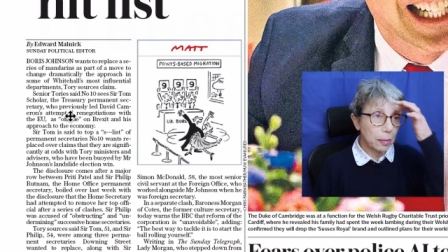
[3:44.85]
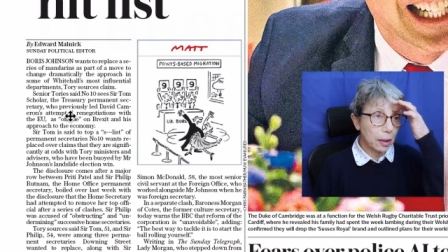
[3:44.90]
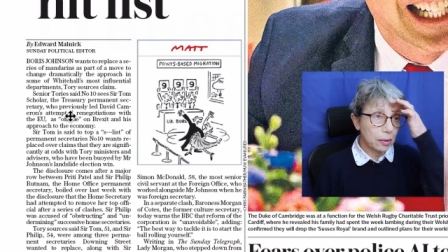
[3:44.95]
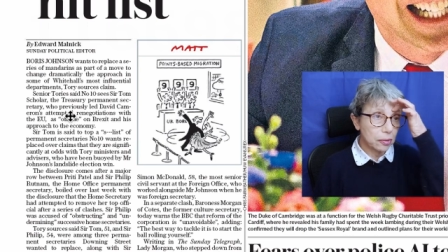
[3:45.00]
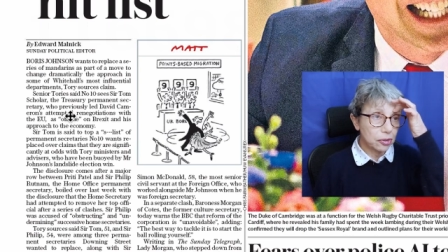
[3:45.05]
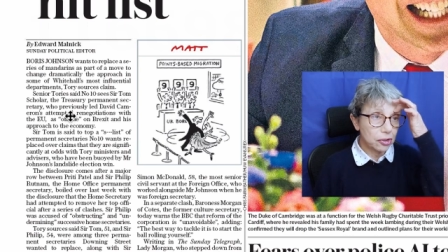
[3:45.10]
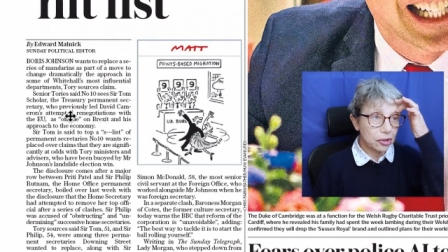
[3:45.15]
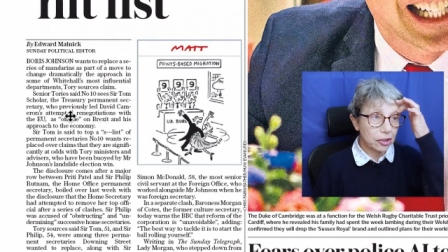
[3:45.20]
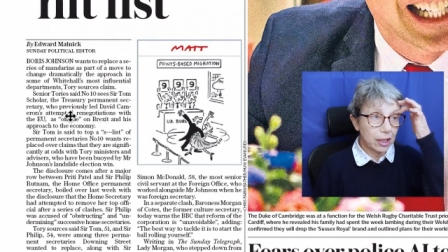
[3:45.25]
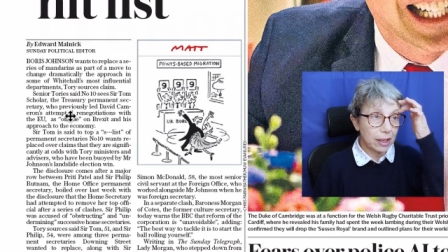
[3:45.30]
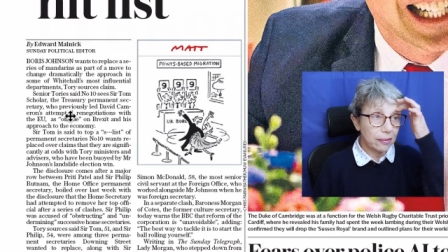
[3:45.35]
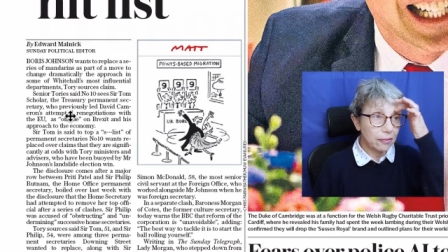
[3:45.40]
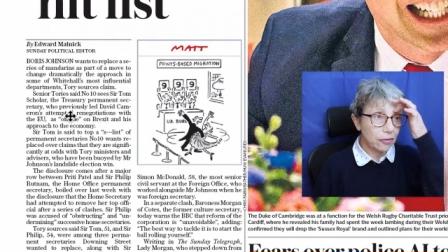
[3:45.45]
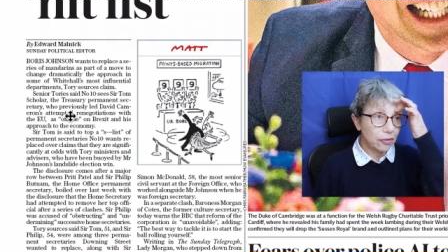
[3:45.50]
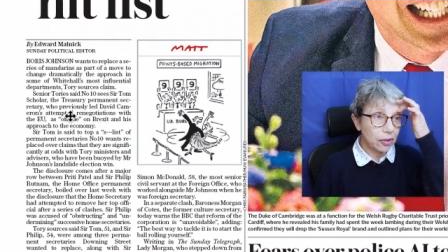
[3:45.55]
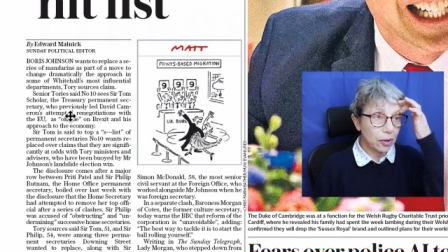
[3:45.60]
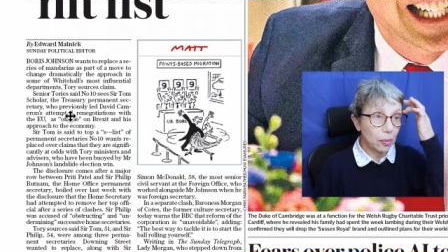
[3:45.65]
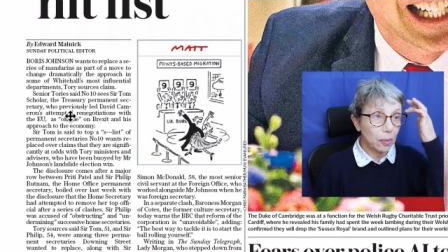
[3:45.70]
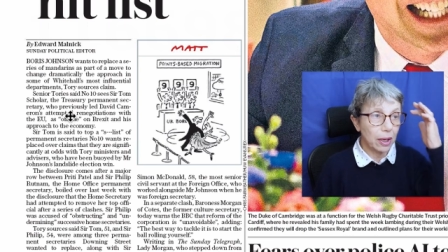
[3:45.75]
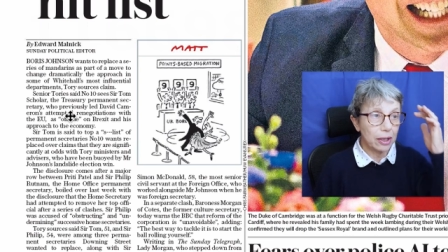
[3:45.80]
most
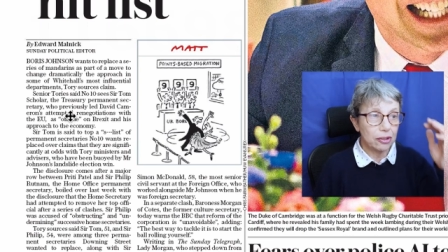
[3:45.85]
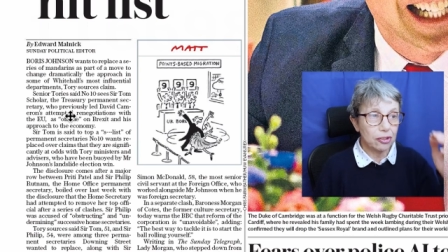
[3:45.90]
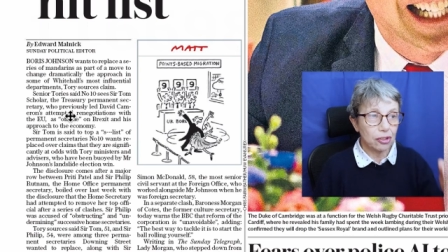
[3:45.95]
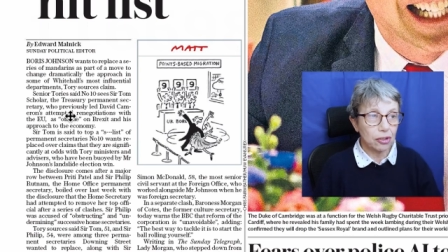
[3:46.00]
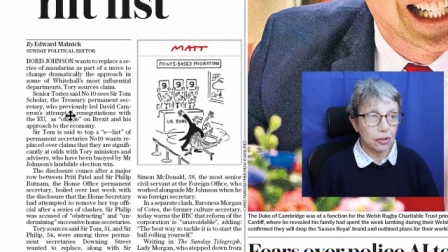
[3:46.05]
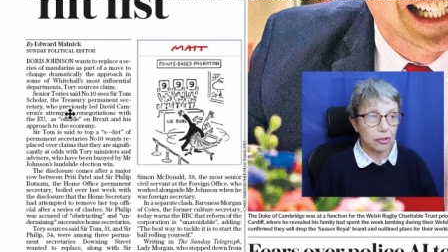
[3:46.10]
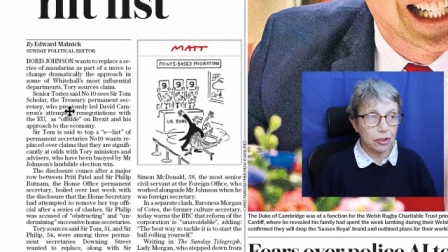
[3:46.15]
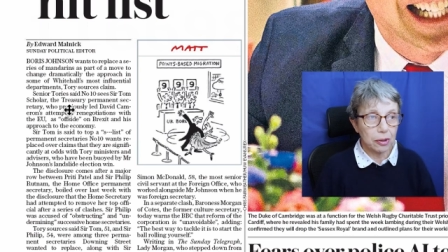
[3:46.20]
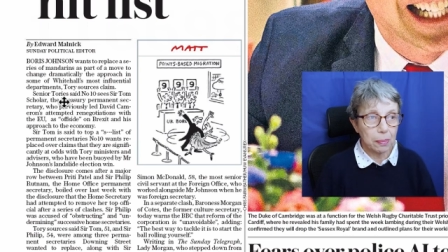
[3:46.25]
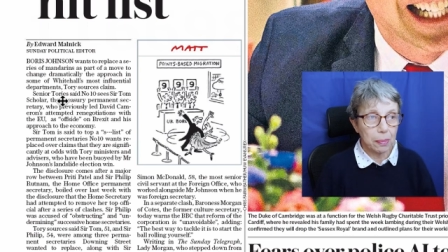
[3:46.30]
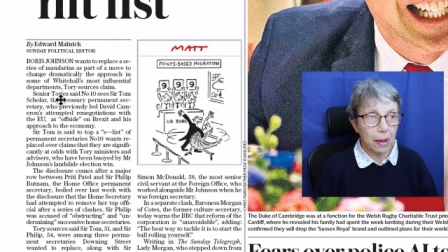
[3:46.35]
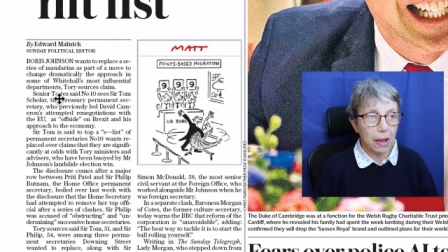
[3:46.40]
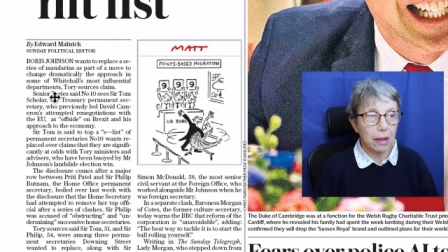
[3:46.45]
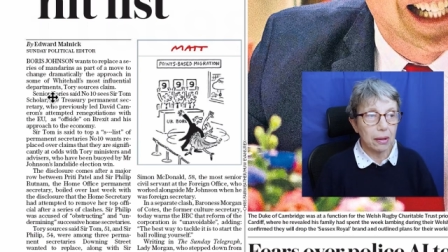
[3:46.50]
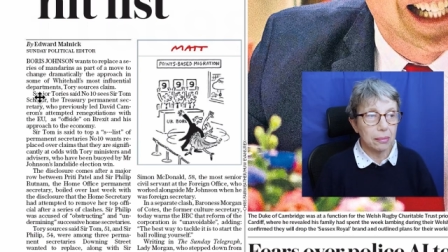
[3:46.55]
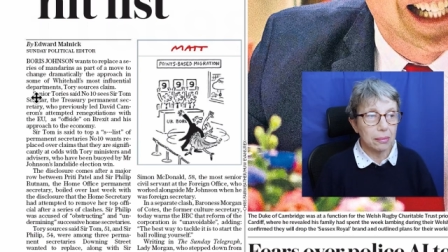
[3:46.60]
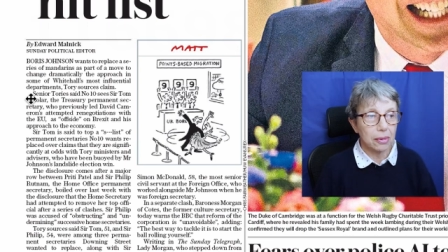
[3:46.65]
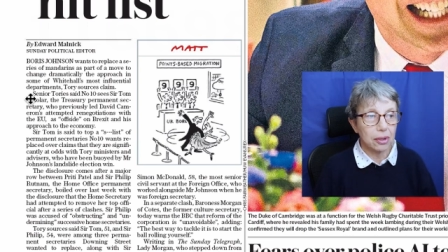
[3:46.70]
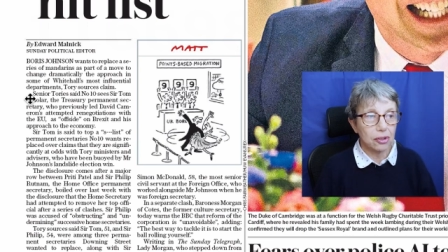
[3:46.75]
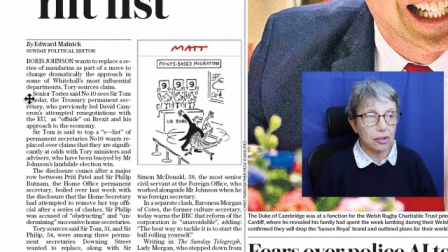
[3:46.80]
influential
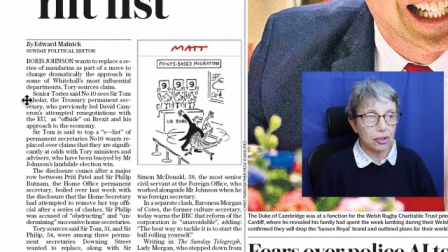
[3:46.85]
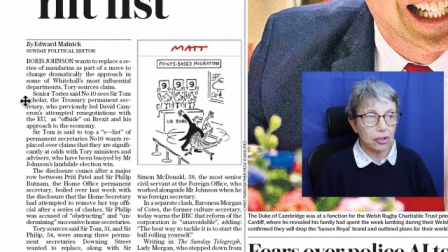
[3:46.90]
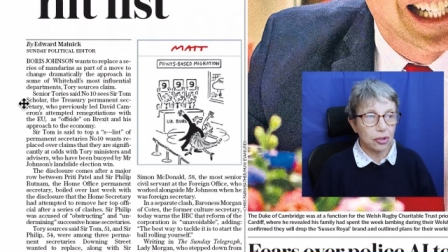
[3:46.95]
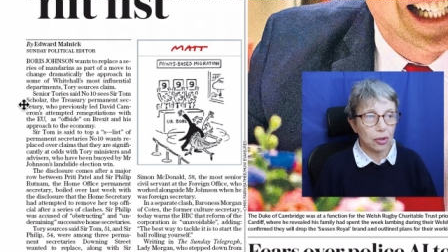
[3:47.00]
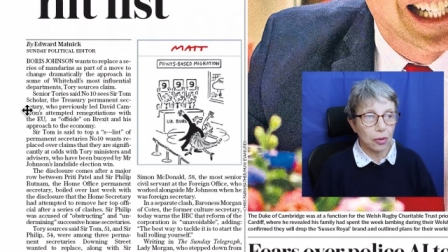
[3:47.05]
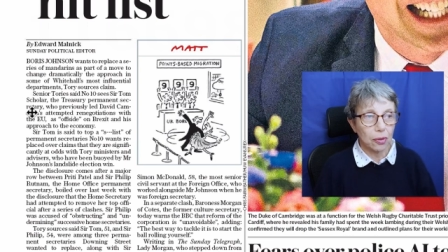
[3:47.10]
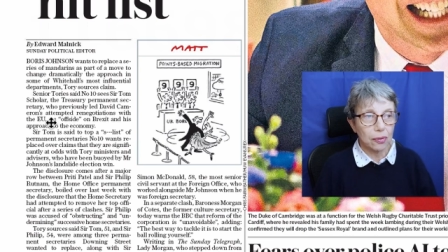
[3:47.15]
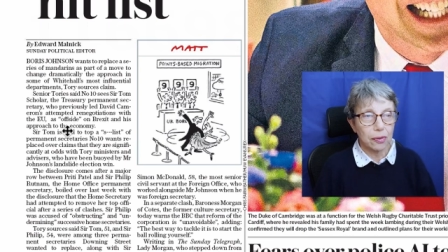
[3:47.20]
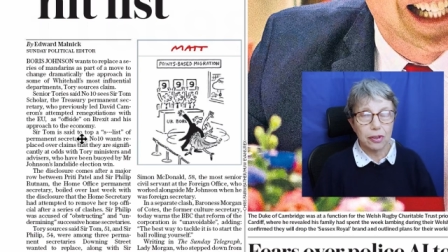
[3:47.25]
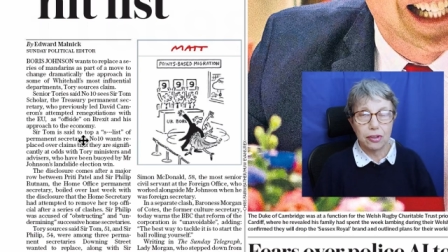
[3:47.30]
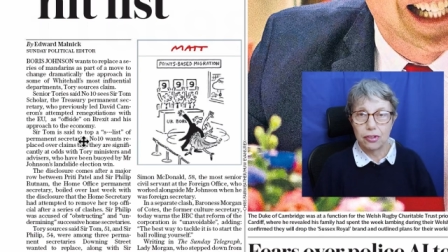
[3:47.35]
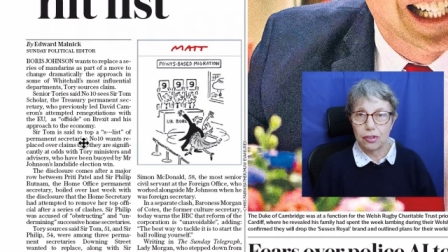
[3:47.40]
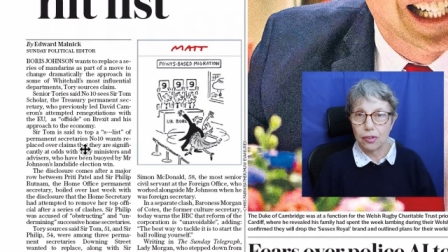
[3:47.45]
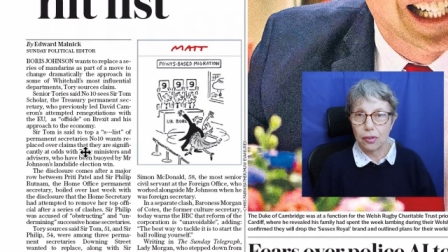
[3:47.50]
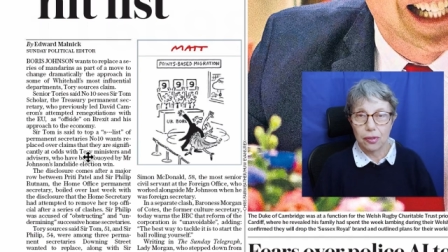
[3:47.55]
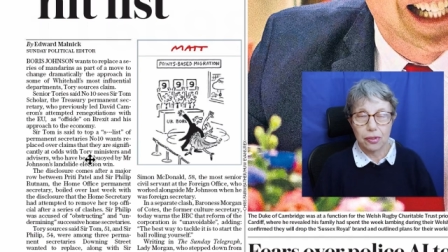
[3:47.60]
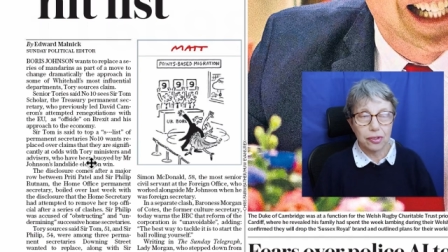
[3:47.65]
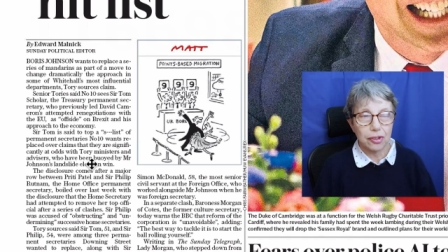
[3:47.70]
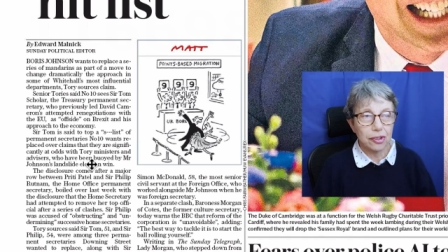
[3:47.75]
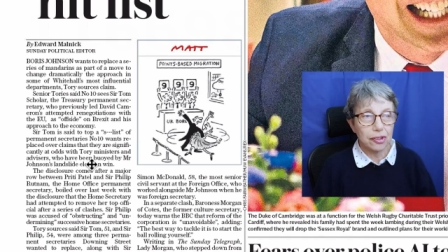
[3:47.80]
departments, Tory
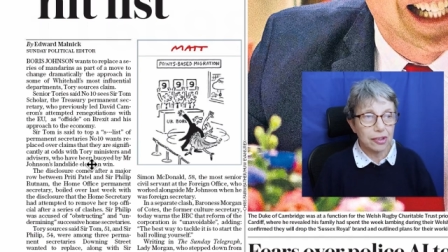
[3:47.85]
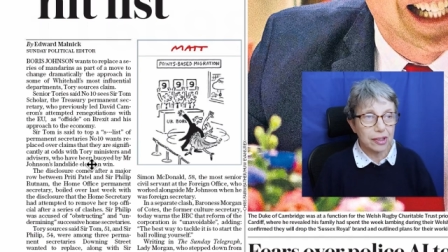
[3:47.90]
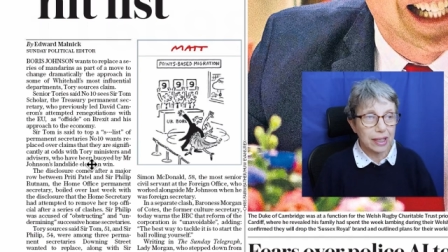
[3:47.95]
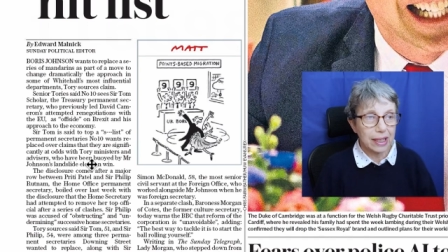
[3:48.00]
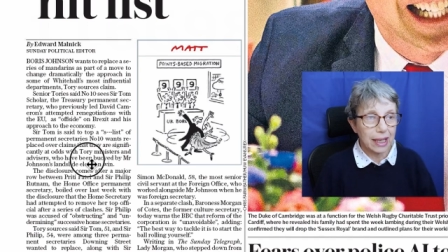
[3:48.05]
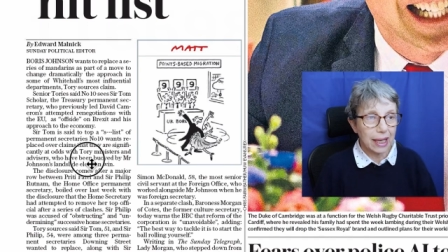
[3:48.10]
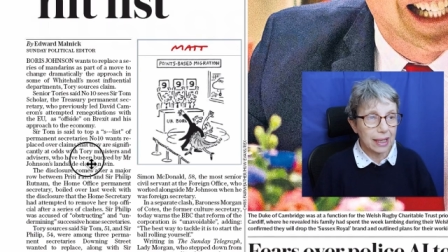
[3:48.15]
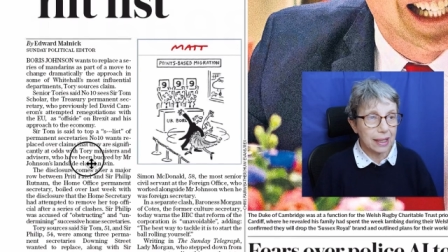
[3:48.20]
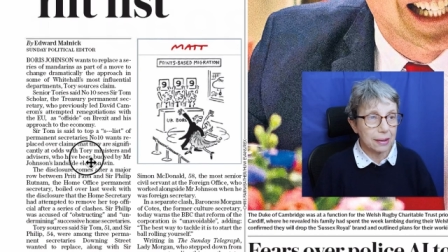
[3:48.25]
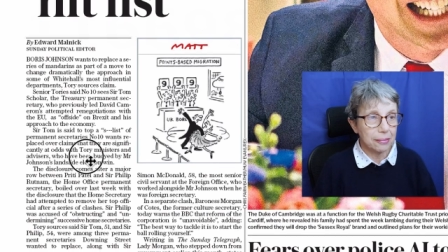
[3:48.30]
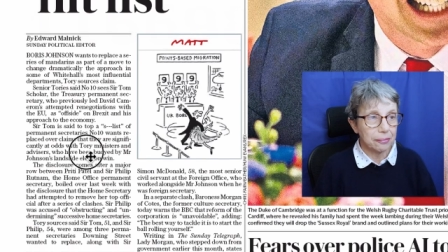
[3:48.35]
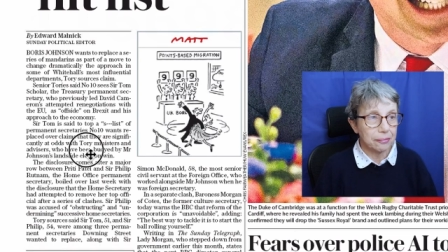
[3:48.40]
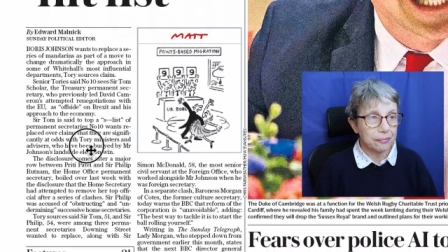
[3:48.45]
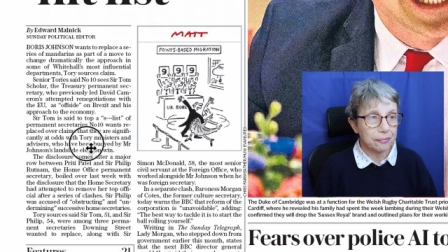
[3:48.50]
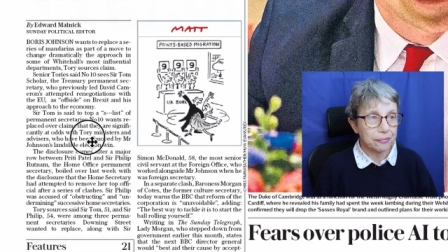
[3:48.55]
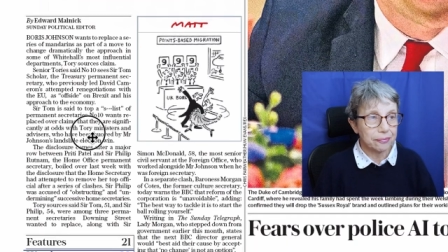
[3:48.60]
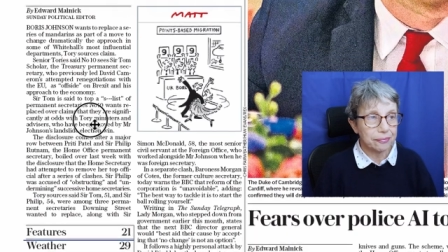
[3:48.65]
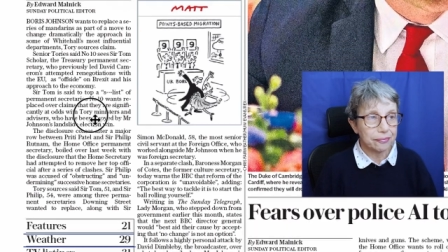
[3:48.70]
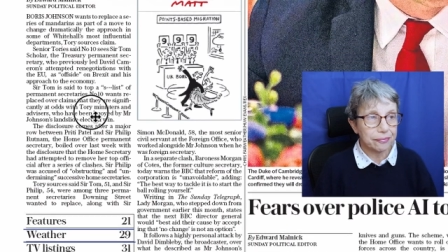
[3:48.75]
sources claim.